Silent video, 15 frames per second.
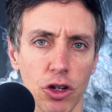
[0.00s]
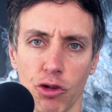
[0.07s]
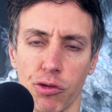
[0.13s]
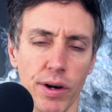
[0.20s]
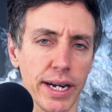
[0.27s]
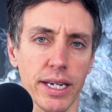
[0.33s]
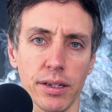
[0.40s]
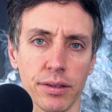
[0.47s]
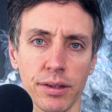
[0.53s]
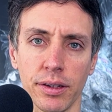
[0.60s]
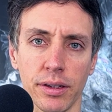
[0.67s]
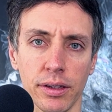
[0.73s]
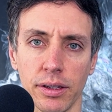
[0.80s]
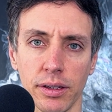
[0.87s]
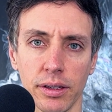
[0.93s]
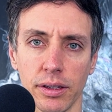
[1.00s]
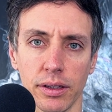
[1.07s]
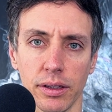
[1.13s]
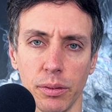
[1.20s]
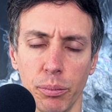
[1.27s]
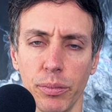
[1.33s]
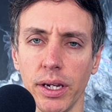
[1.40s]
Great
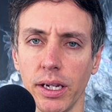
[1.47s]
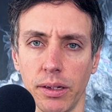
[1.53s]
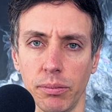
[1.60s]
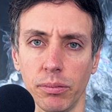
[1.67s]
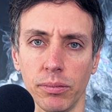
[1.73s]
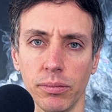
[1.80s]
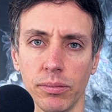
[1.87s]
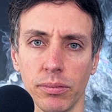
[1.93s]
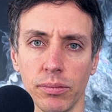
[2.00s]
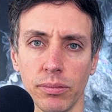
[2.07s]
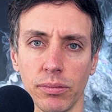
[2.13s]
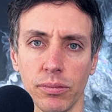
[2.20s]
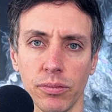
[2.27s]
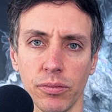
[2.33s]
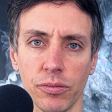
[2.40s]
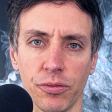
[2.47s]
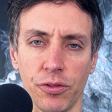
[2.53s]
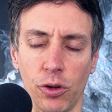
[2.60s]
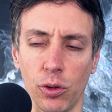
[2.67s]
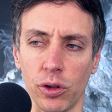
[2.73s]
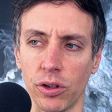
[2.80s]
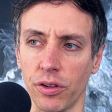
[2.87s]
meme
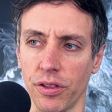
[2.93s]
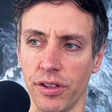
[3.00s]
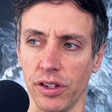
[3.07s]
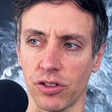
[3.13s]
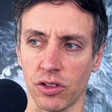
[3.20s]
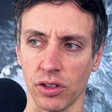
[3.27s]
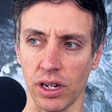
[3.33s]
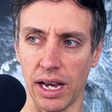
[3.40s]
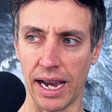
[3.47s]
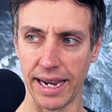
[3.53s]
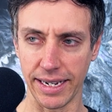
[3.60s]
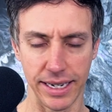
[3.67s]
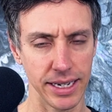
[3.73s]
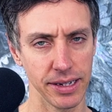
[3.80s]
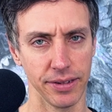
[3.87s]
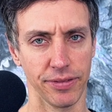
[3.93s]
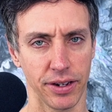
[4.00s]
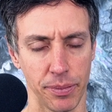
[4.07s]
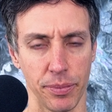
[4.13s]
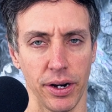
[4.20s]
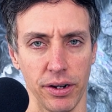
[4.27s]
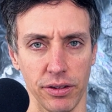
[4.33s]
for this idea of
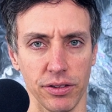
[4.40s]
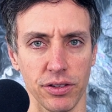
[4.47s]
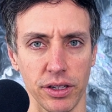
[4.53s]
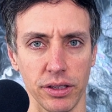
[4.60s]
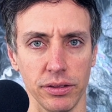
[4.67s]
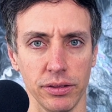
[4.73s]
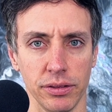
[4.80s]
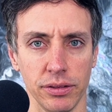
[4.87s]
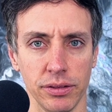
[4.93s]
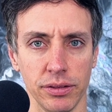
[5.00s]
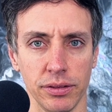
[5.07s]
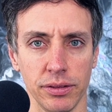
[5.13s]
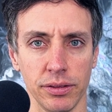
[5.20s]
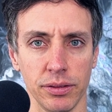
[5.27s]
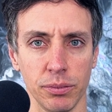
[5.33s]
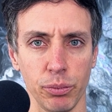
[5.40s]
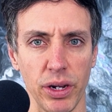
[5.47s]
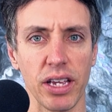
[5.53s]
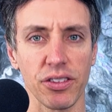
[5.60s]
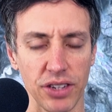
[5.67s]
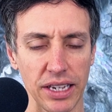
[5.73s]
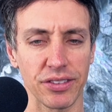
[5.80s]
comparison.
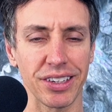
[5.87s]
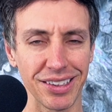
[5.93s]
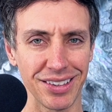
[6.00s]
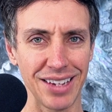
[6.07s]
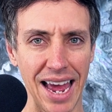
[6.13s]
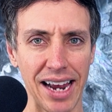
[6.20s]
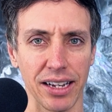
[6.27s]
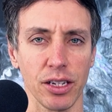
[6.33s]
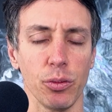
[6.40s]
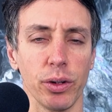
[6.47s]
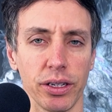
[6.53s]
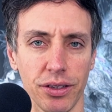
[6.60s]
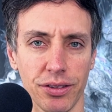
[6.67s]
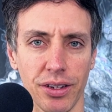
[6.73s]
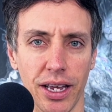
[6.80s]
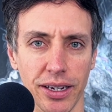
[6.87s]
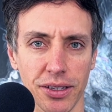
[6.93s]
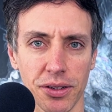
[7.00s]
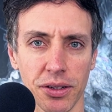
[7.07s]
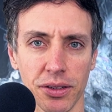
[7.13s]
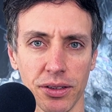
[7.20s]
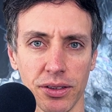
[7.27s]
Because that's exactly what it's
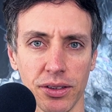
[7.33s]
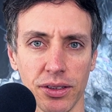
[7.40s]
like.